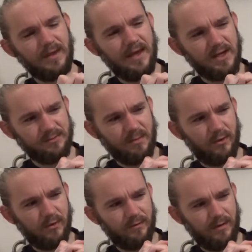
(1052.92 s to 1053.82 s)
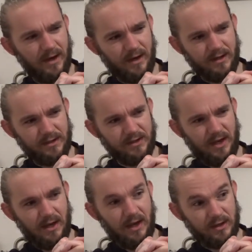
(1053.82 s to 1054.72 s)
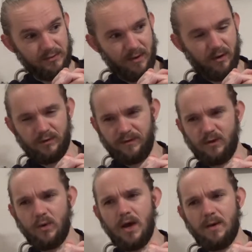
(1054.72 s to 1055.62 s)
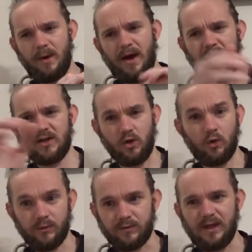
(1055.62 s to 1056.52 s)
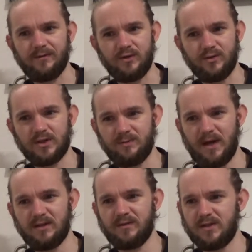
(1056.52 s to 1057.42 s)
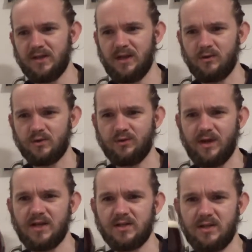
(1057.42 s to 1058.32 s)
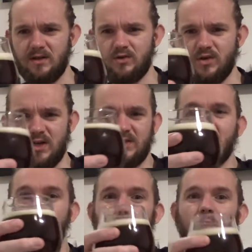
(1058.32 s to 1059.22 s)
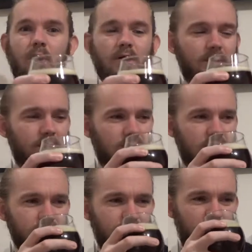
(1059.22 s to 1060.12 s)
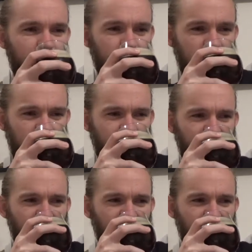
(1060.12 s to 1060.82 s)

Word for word: in its mouth in its uh, in its mouth feel, but it has all the flavour you'd expect of the style. So that's the interesting kind of quirk about this beer for me.